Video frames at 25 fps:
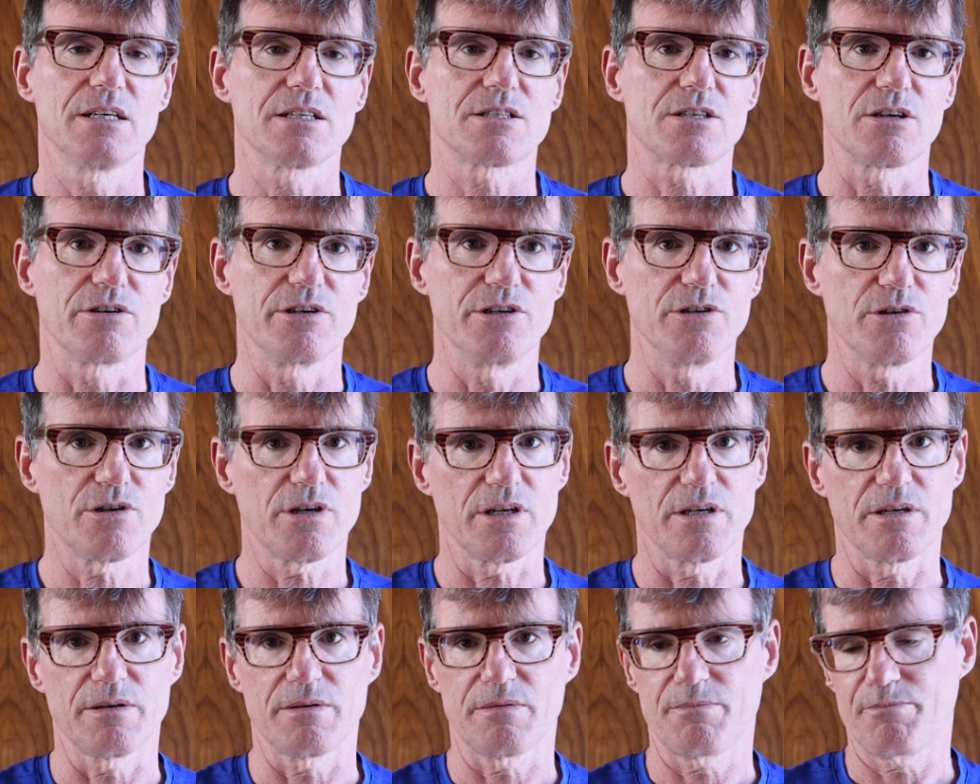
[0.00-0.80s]
So you
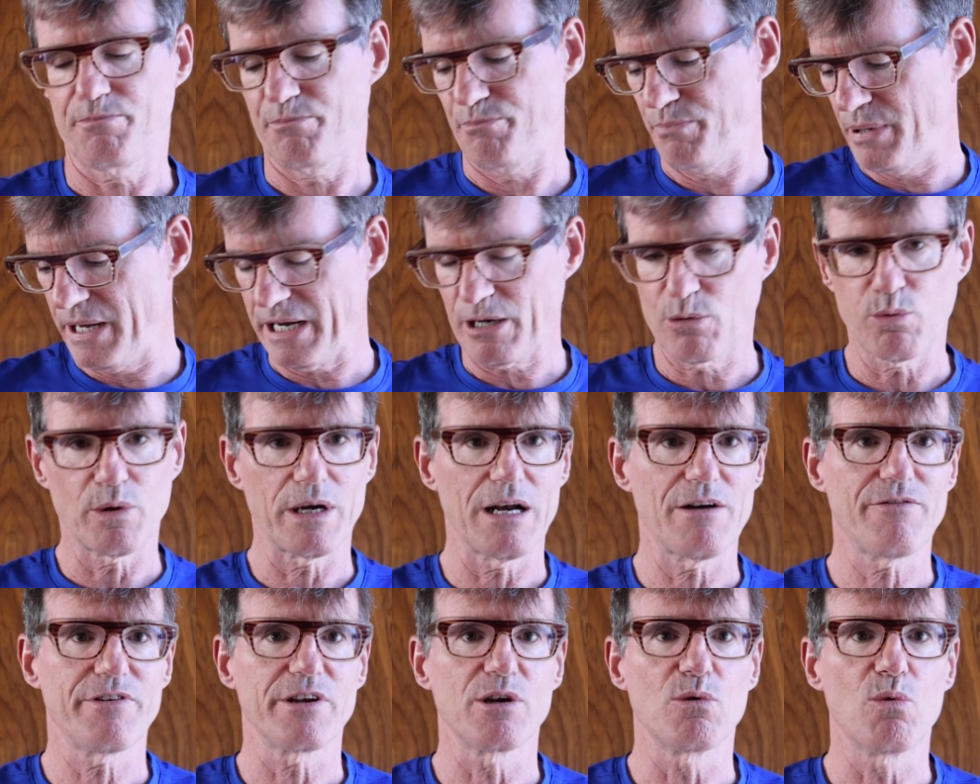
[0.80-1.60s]
can pick
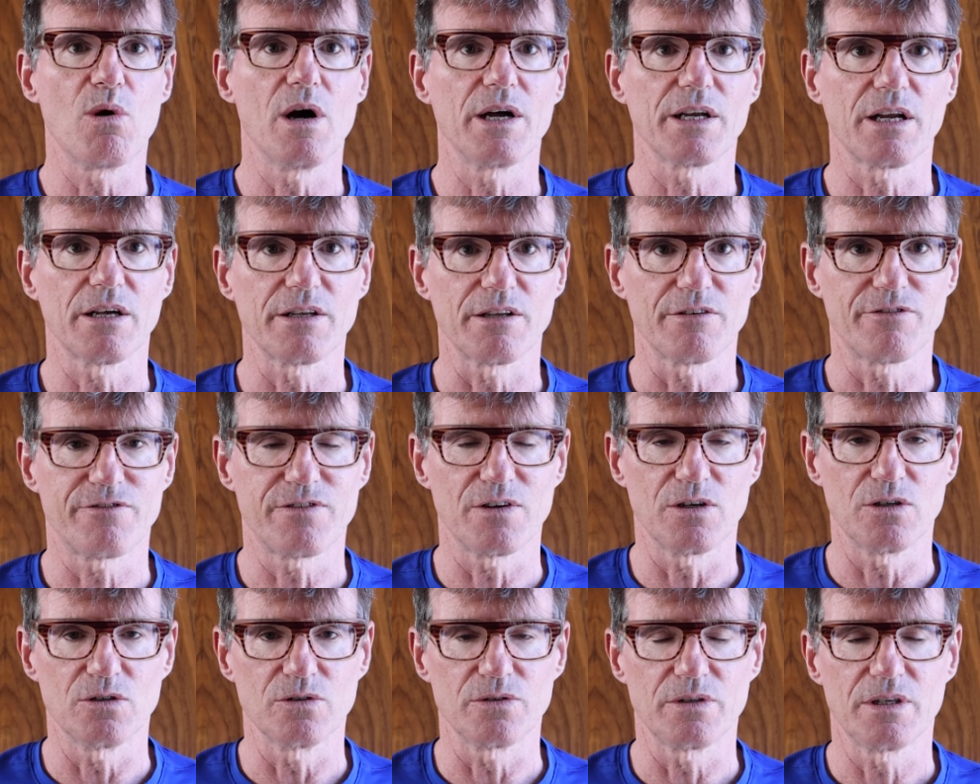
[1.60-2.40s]
whatever you want on the
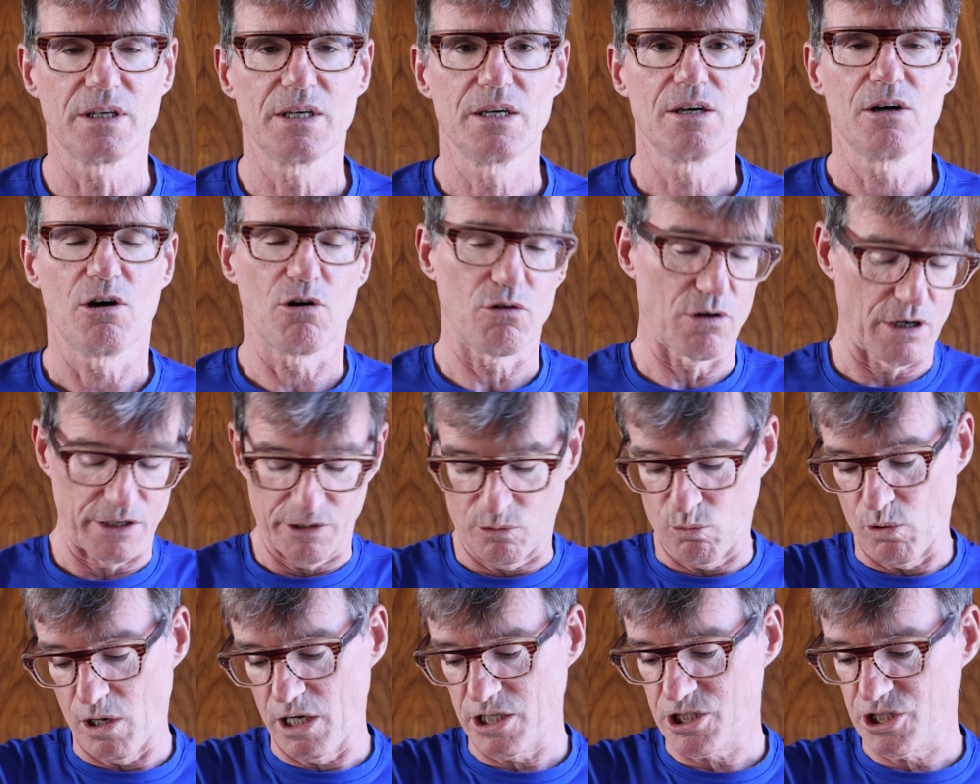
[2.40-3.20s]
phone or
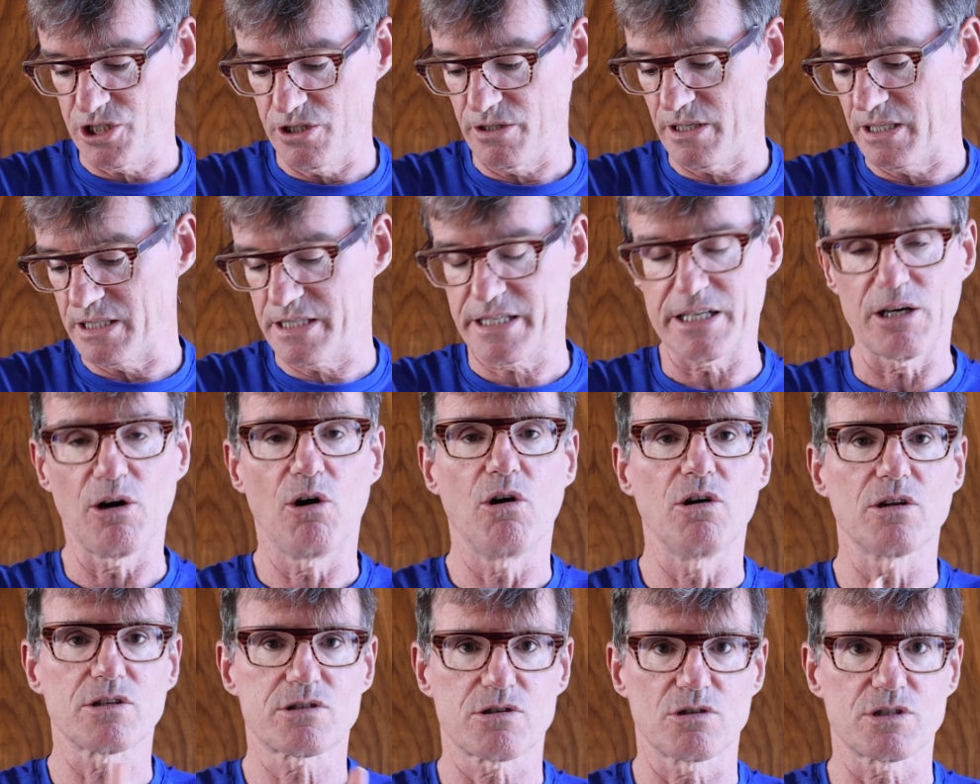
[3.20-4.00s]
on the watch. You can see
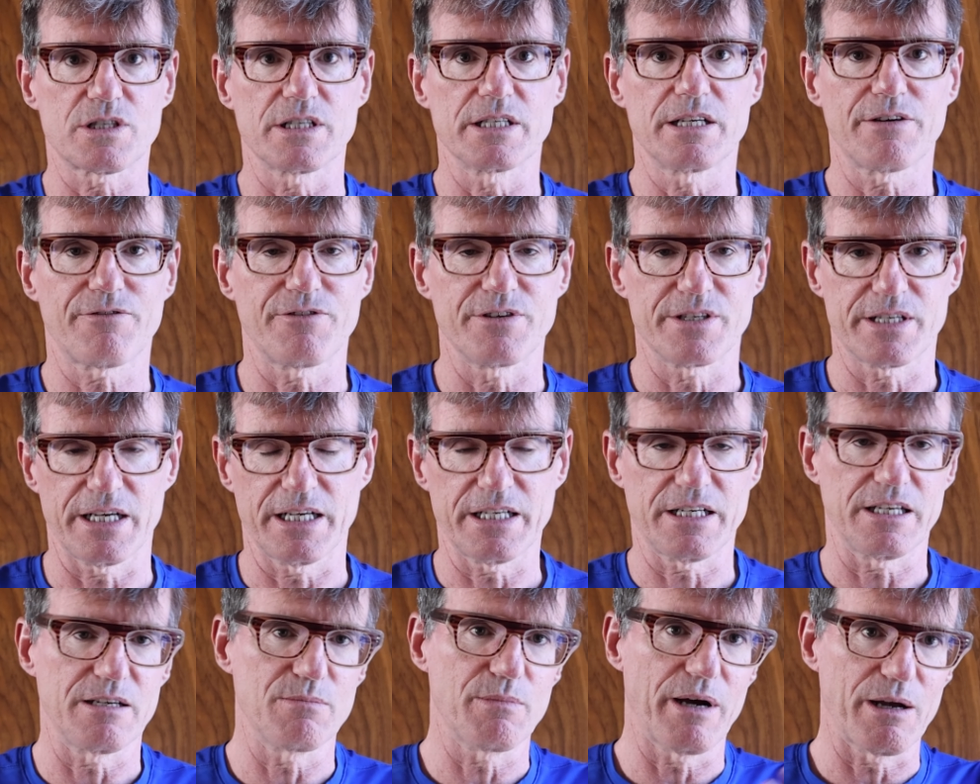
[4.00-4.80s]
all sorts of different
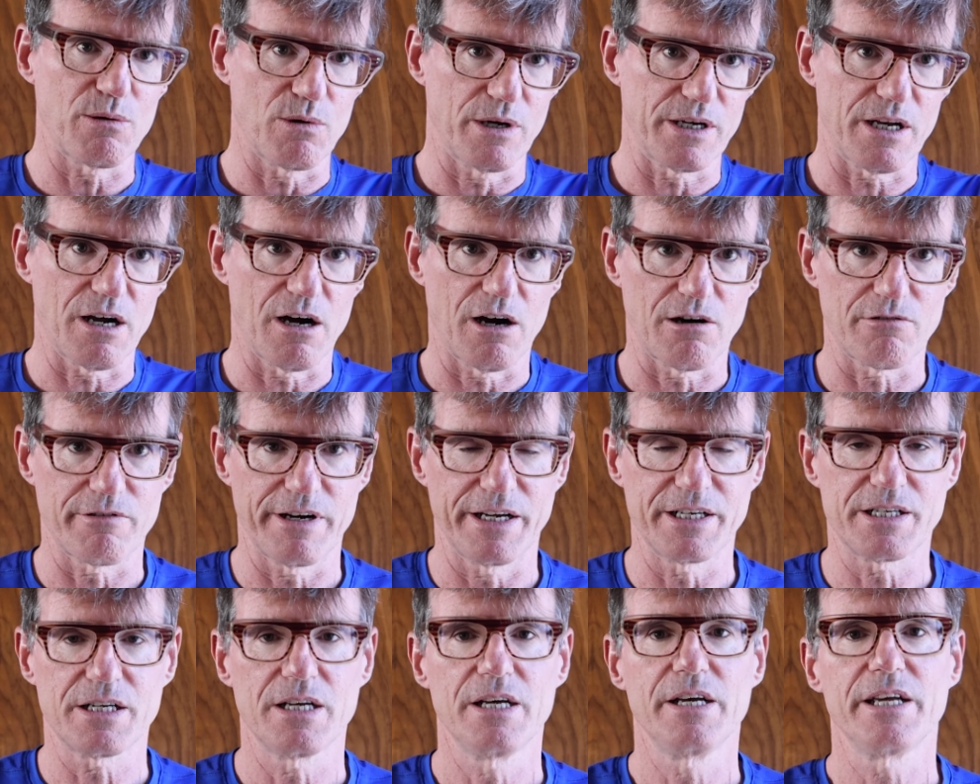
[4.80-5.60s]
data. You might want heart
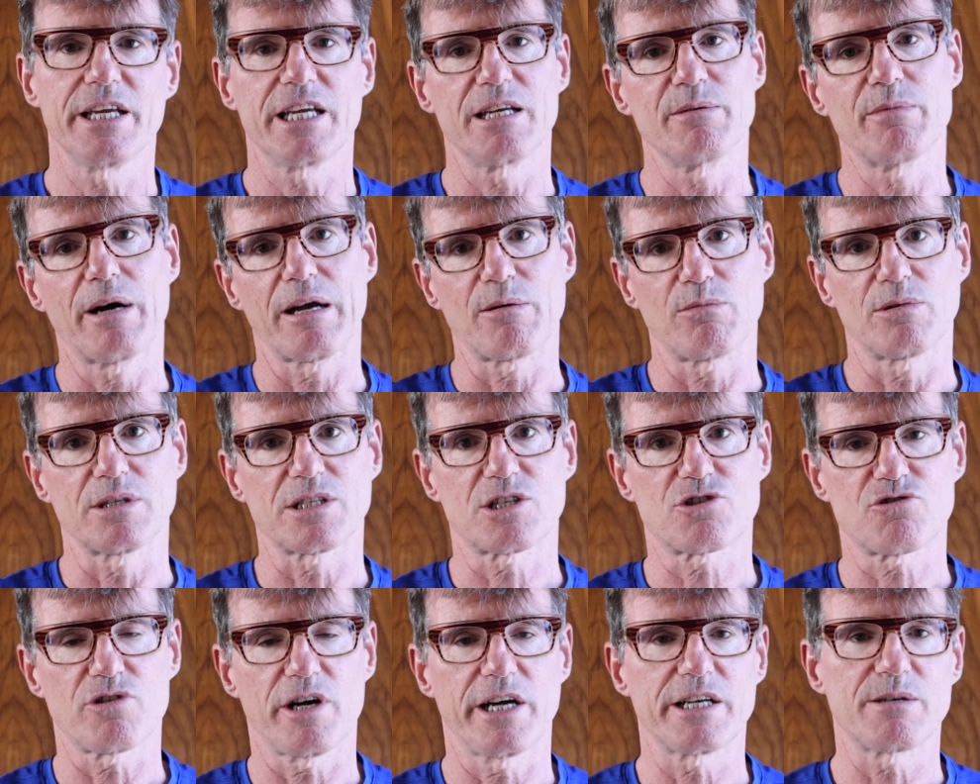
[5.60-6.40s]
rate, you might
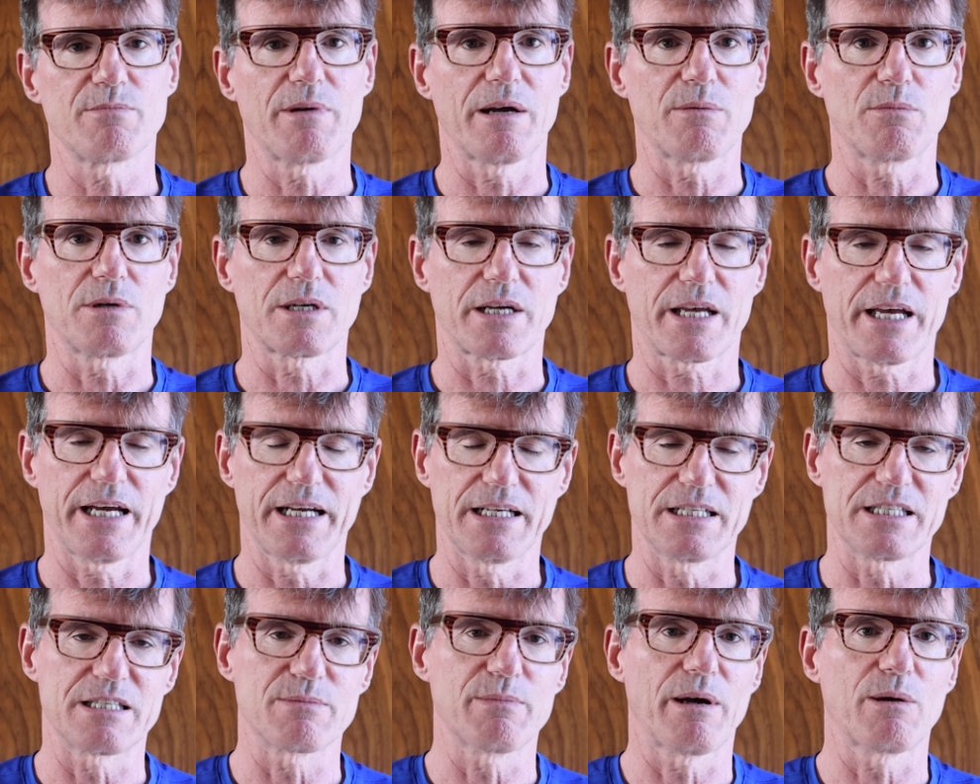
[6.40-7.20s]
want stride, you might want
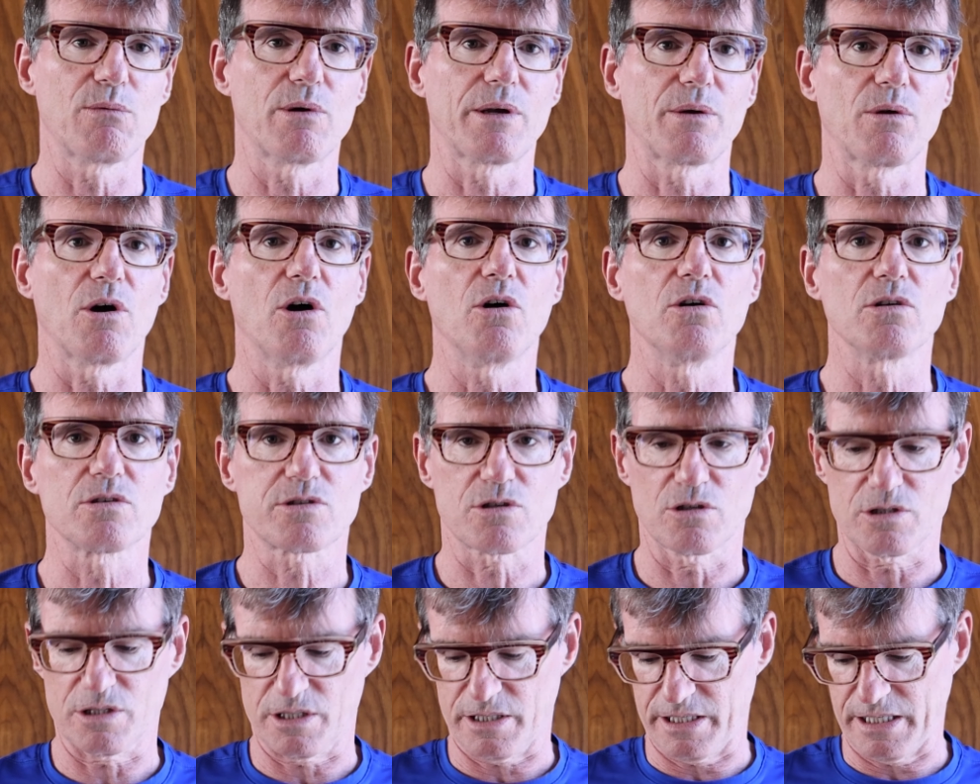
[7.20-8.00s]
cadence, you might want all
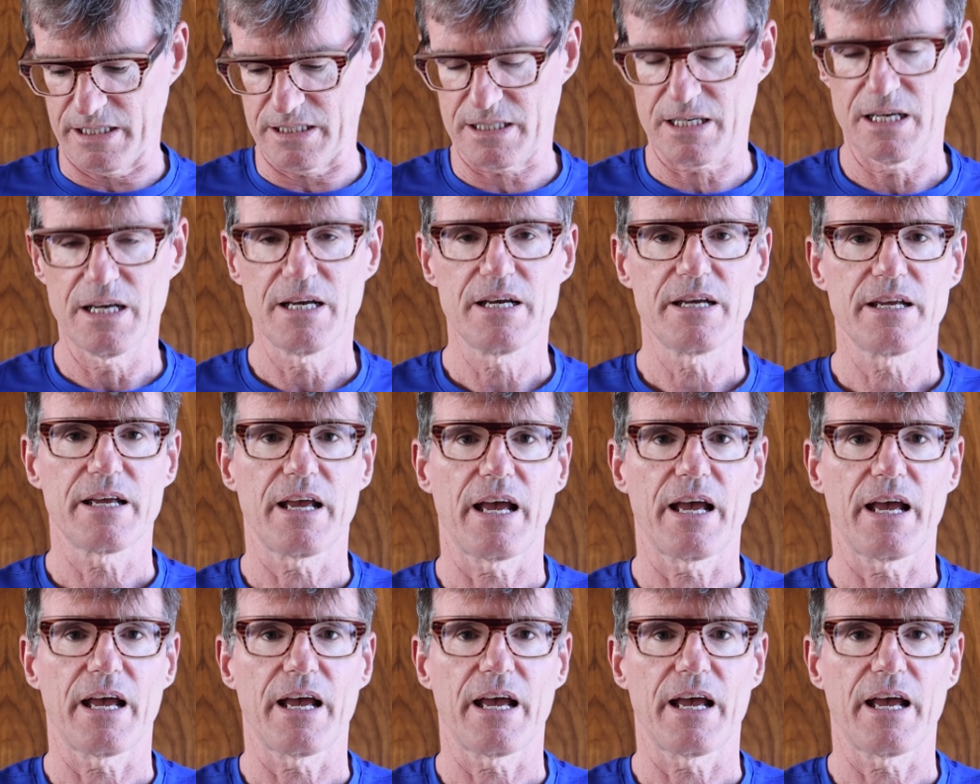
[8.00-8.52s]
sorts of things.